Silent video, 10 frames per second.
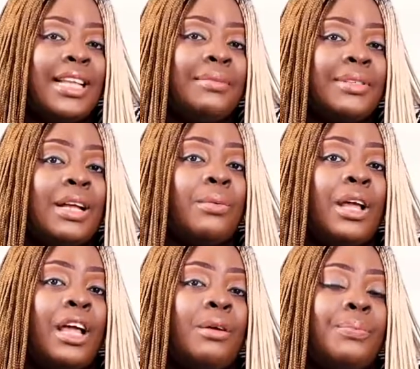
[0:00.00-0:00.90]
steps that
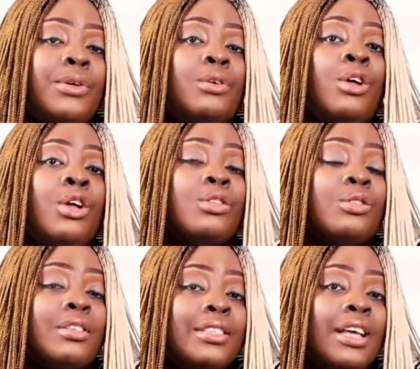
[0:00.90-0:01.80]
will help you
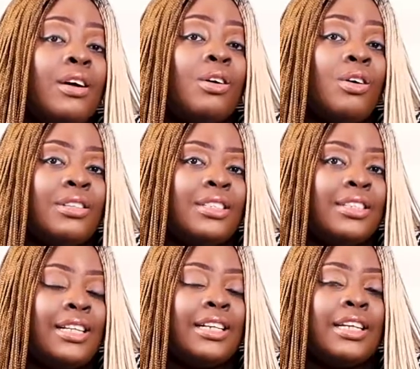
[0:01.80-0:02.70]
to sell
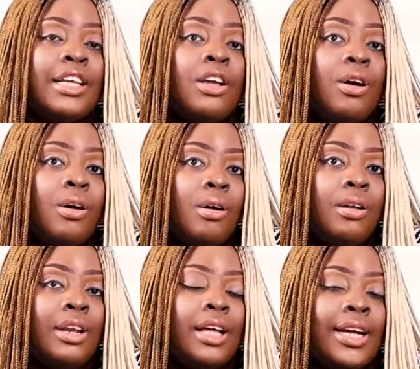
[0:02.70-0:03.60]
consistently
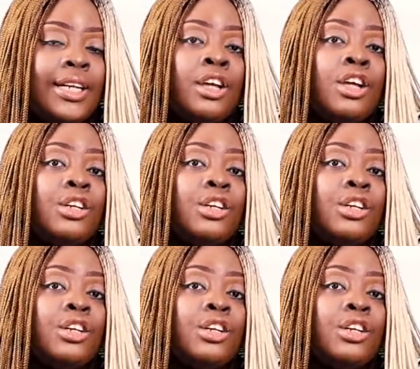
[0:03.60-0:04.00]
online.